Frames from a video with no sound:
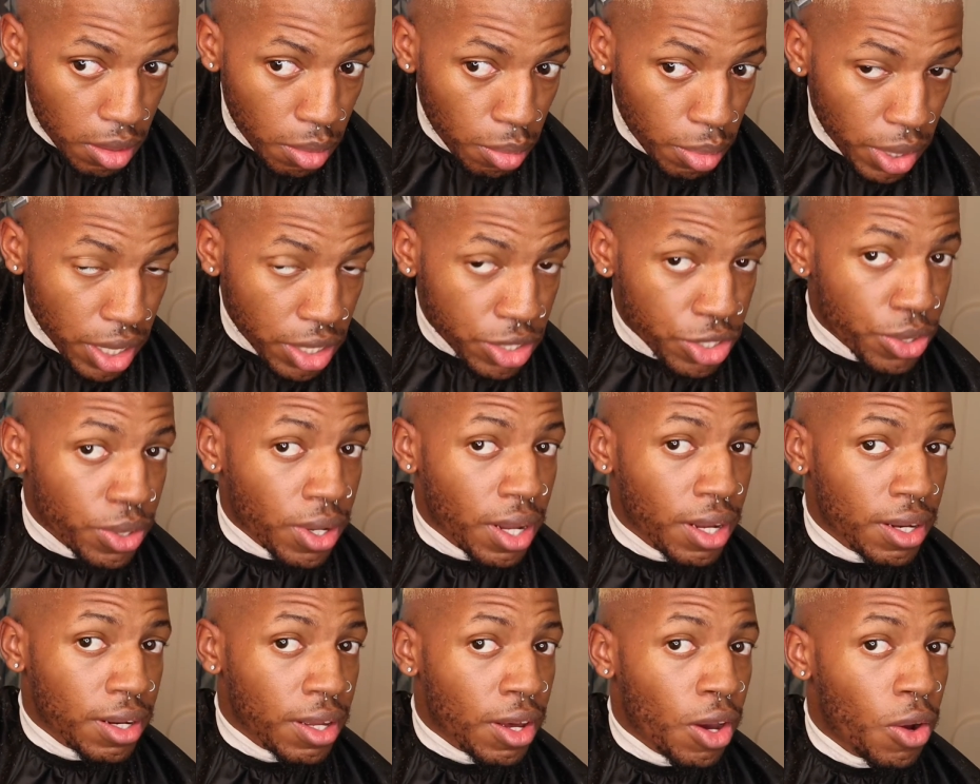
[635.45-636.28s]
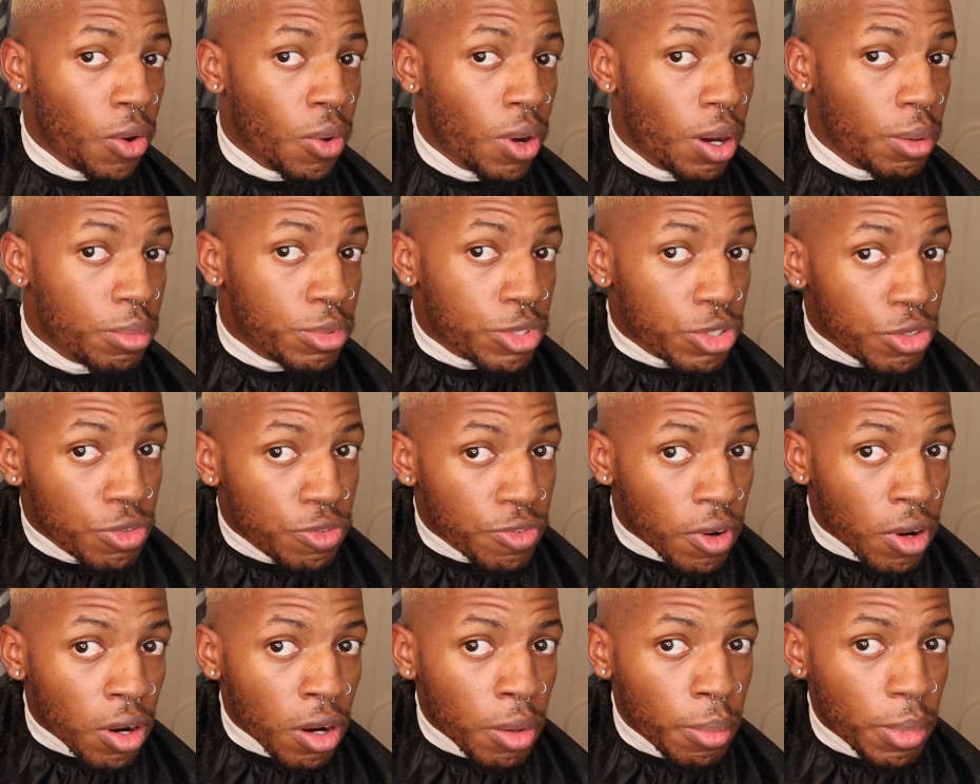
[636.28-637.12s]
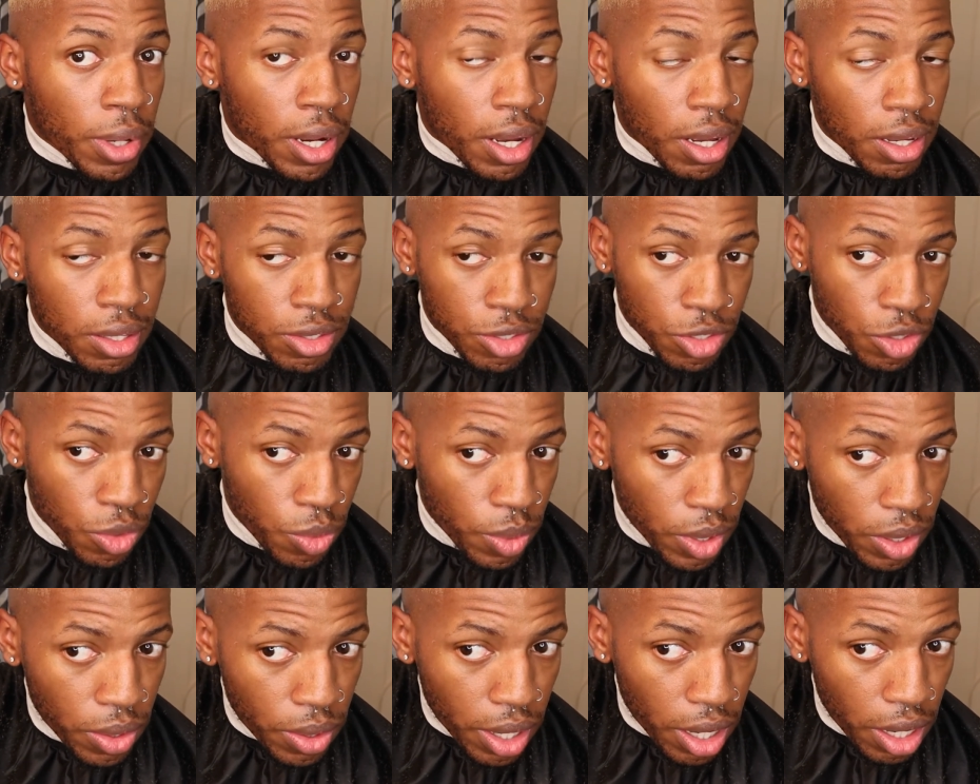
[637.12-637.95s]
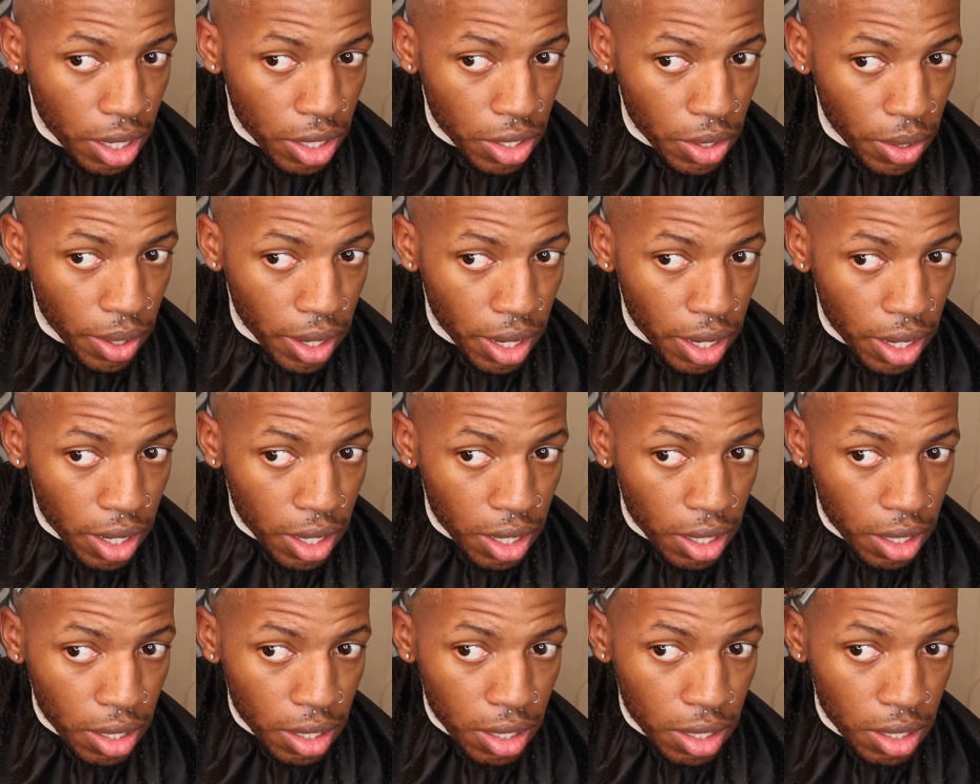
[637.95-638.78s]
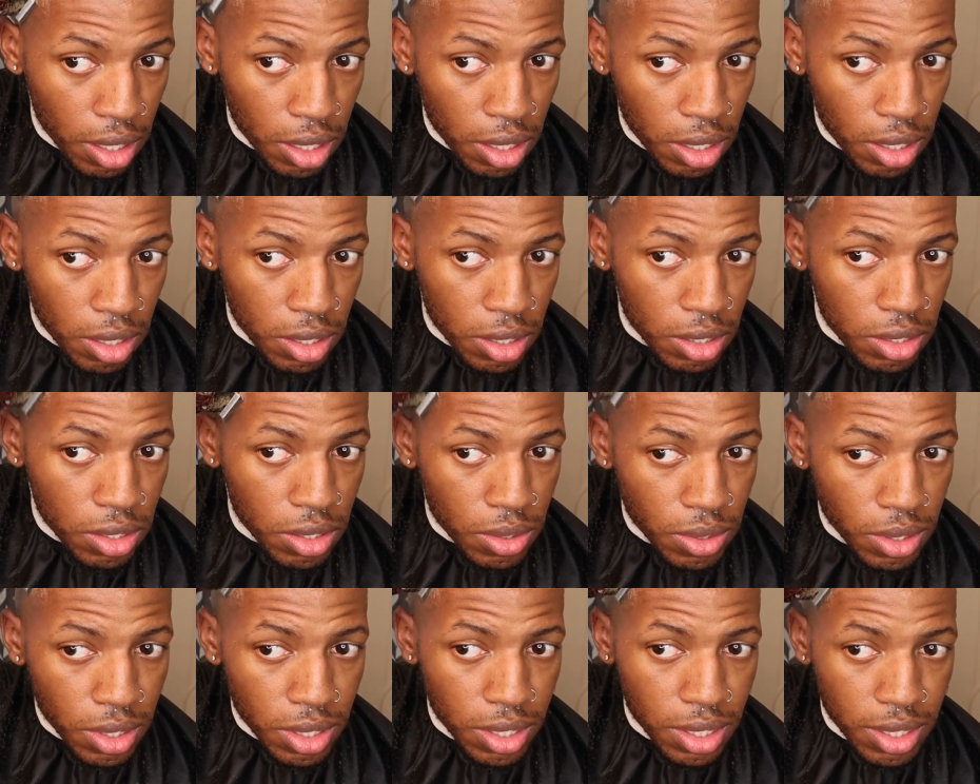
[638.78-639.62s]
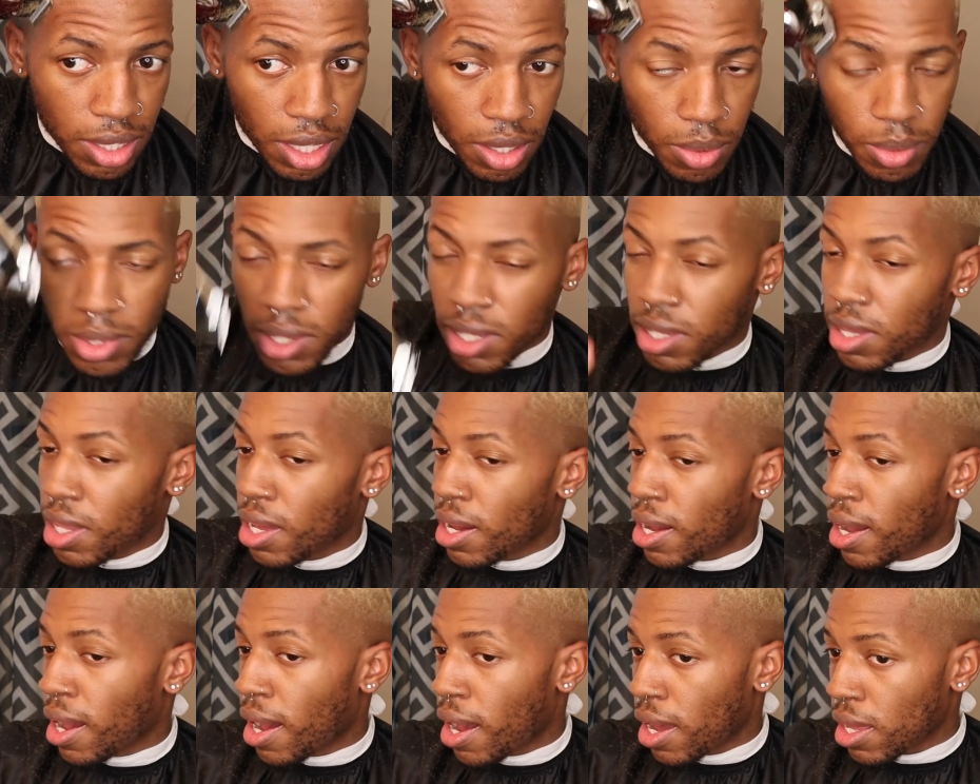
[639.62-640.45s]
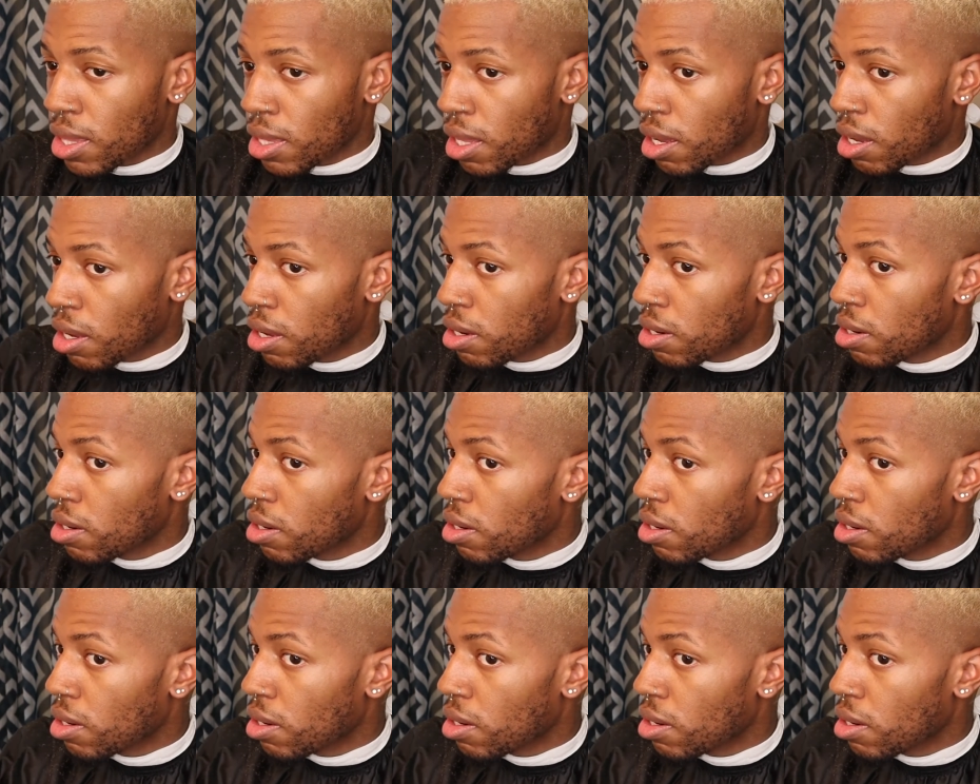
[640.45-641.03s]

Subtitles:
Being sure not to go up too far because you will cut your hair. So just stay within that guideline.